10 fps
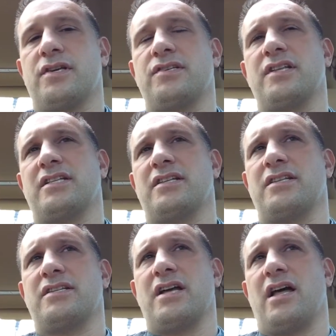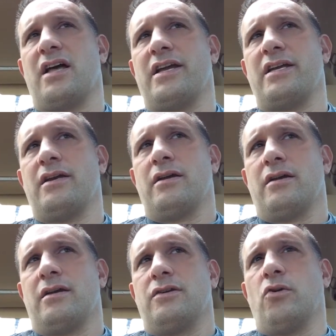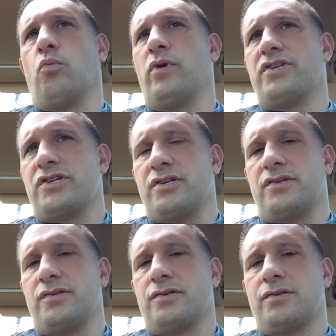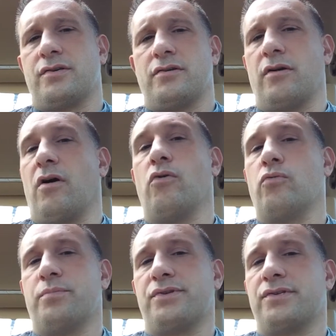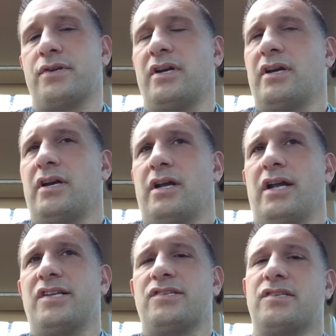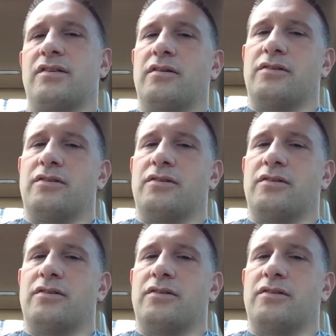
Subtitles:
It's not to deny your wishes, your hopes. It's